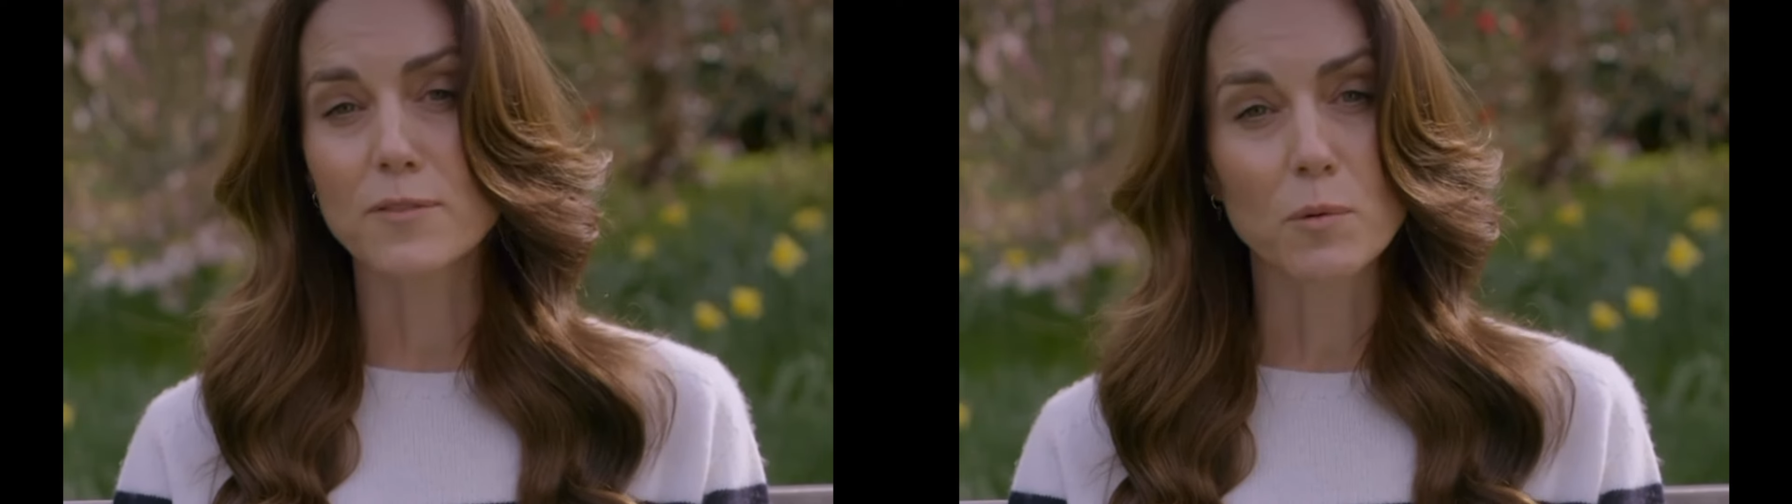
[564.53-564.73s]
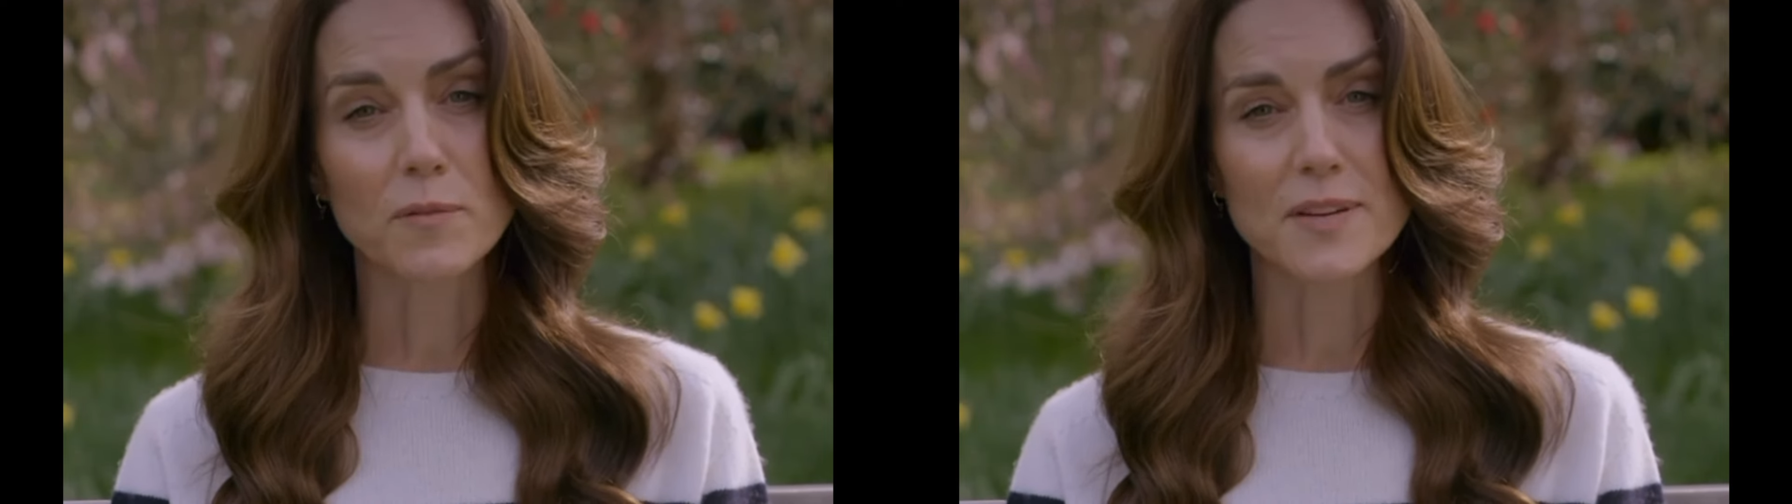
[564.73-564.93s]

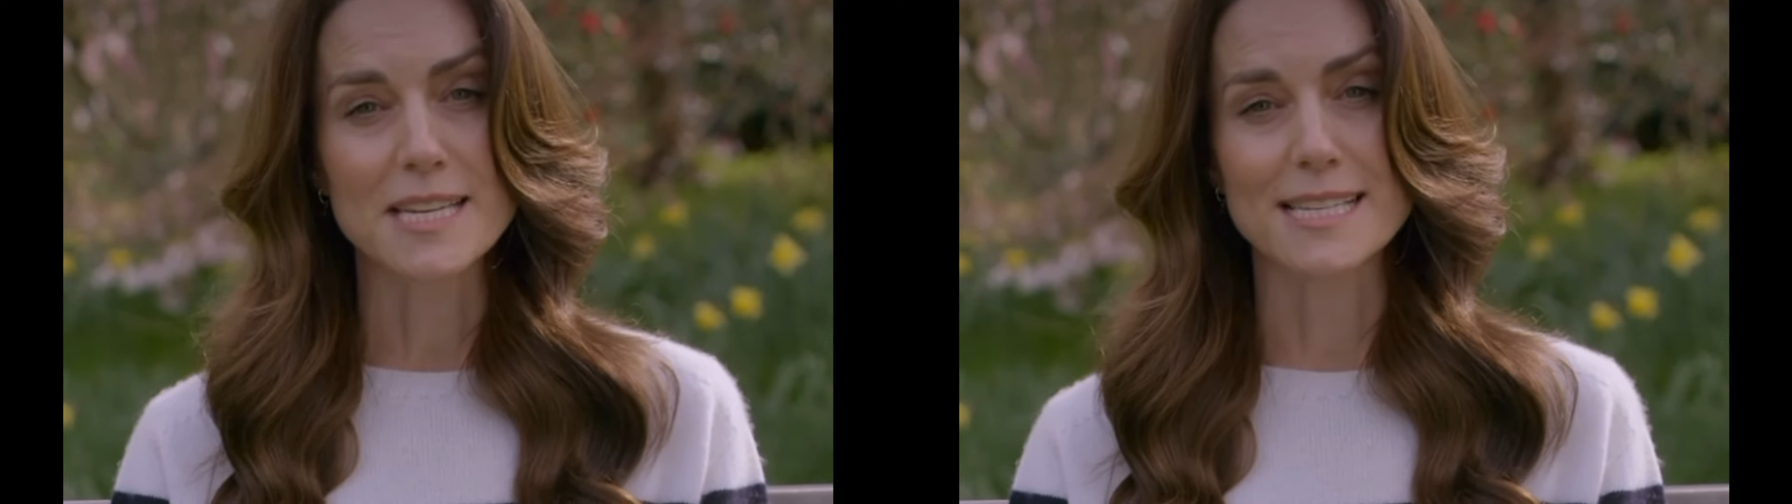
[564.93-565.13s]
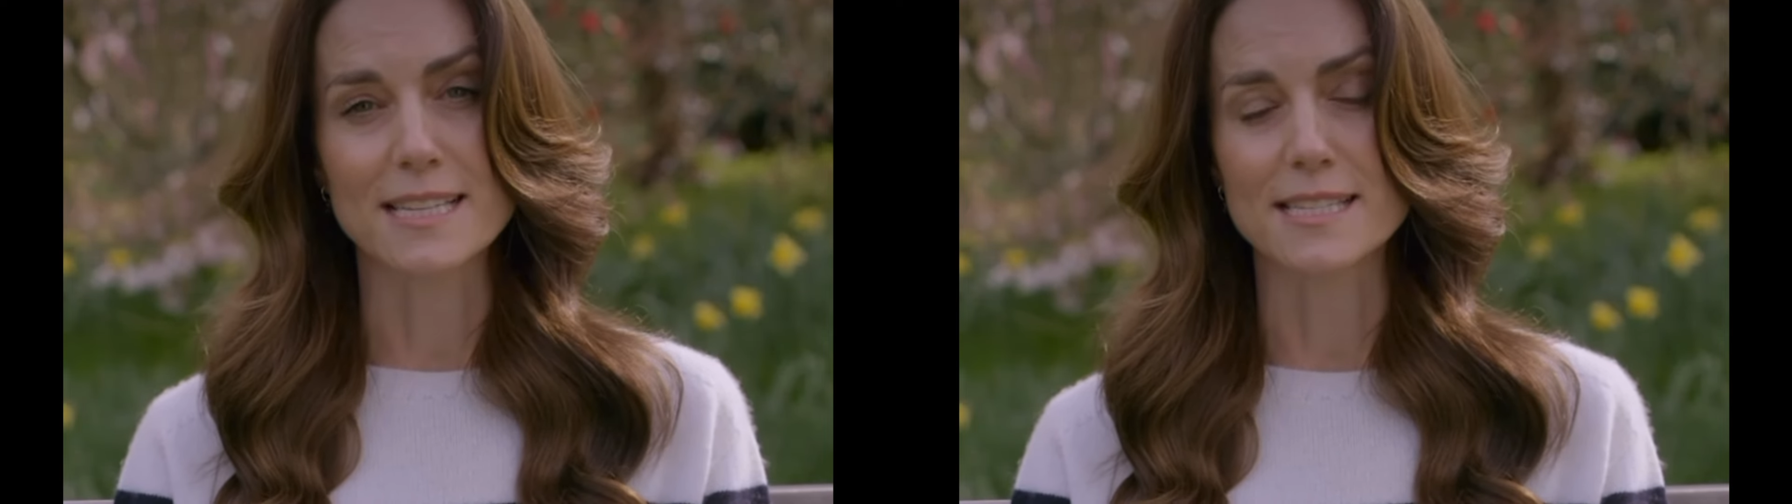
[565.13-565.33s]

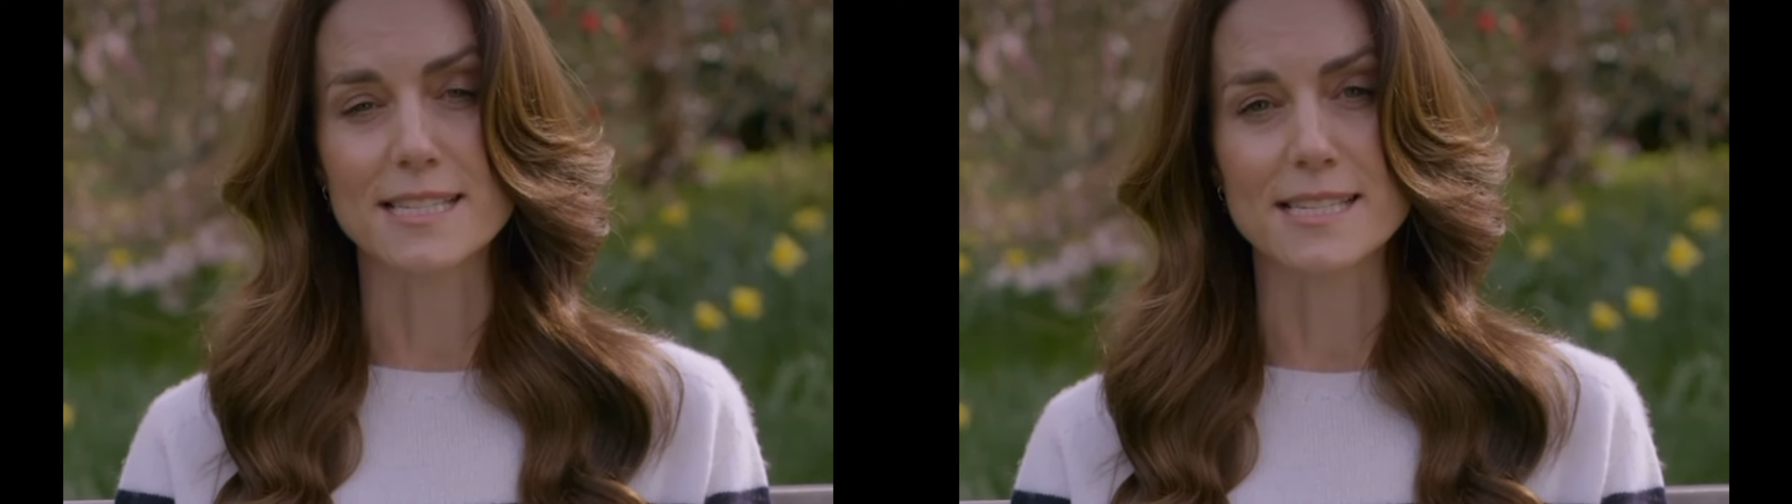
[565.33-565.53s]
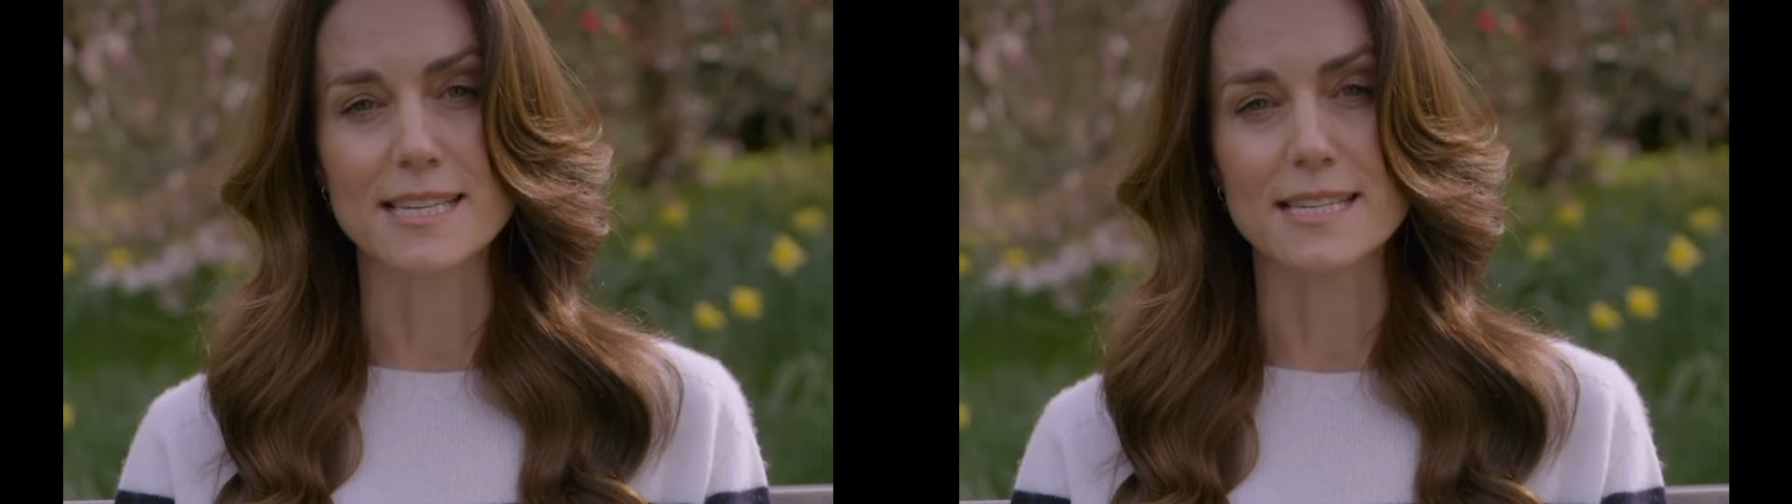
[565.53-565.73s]
video